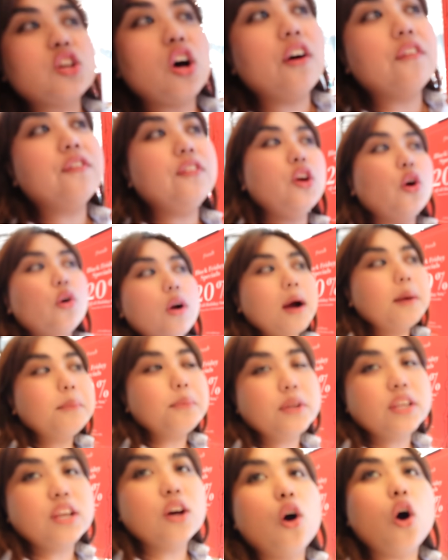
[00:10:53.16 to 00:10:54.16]
of Yorang
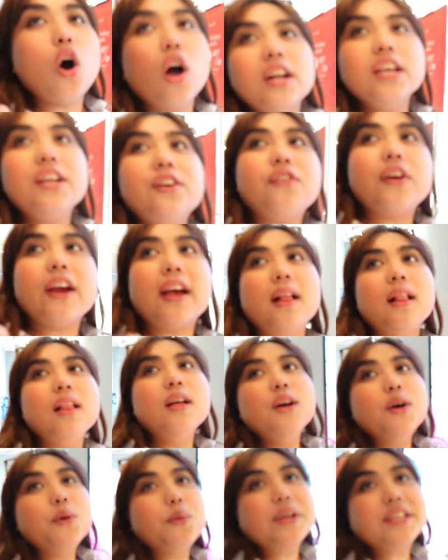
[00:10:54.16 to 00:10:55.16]
punya Holy Grail,
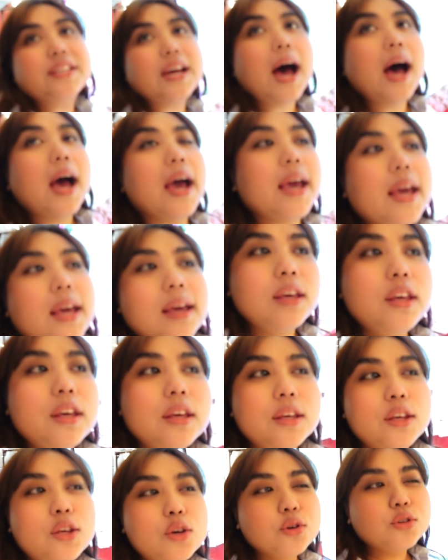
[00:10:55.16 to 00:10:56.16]
which I
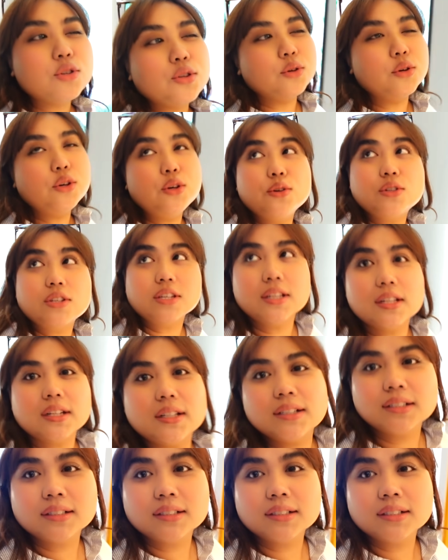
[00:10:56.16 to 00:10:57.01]
used to use it.